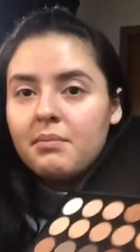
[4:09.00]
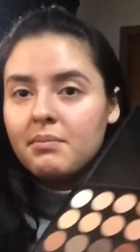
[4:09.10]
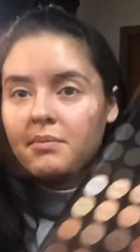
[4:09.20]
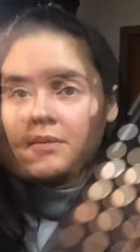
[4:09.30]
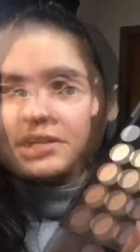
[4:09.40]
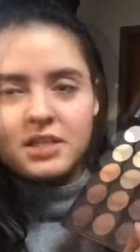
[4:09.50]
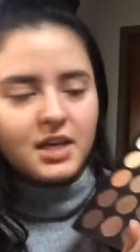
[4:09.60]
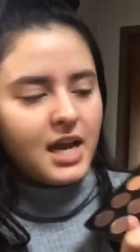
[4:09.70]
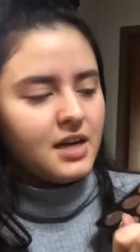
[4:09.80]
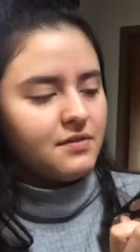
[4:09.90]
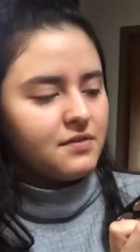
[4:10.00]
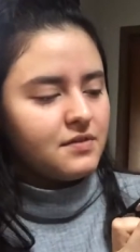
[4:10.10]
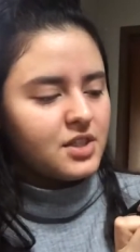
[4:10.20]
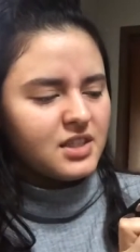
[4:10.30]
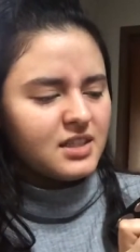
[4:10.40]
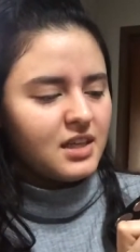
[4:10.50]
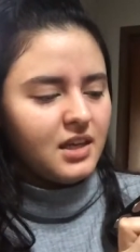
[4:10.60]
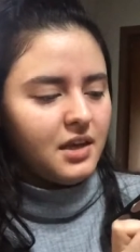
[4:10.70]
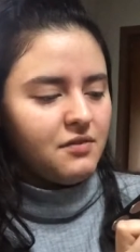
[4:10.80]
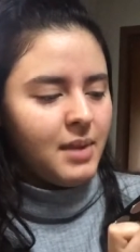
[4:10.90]
shades to kind of just
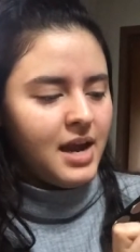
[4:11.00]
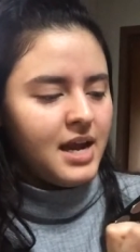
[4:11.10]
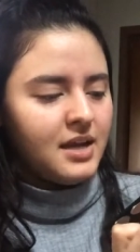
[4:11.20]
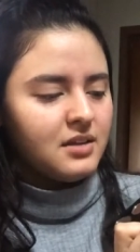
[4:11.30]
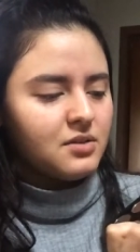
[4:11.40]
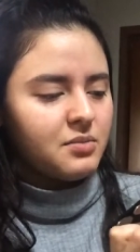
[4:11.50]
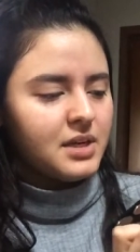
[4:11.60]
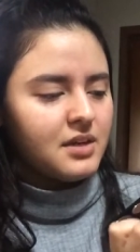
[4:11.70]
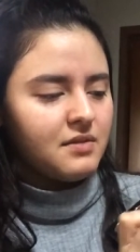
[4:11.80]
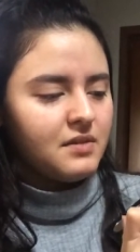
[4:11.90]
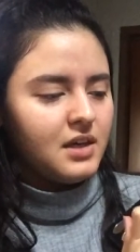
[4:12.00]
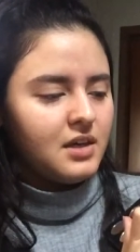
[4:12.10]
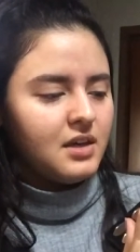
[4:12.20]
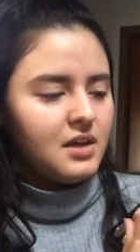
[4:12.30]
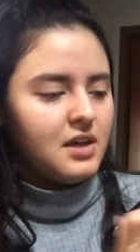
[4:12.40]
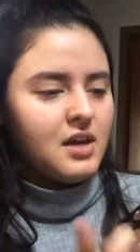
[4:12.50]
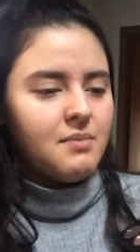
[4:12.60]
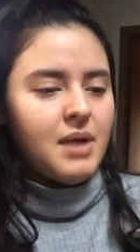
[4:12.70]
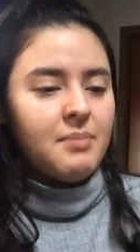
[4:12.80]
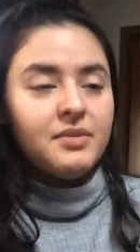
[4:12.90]
give my eye a little bit of
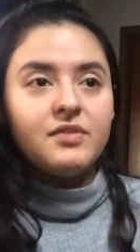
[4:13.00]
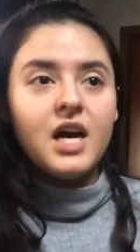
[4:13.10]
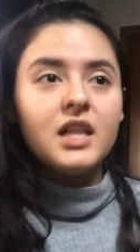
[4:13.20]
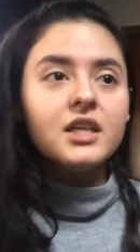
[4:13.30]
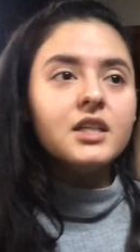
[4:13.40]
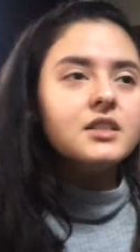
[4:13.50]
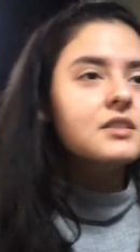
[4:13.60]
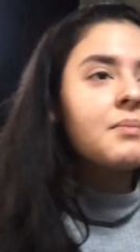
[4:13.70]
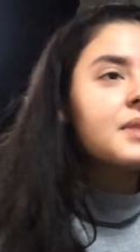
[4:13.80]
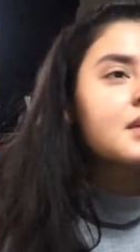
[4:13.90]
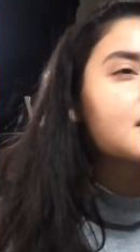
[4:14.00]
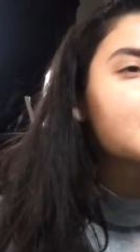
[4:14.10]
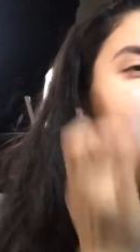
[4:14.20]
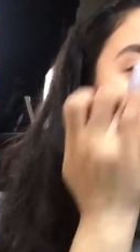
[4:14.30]
pop of color or something.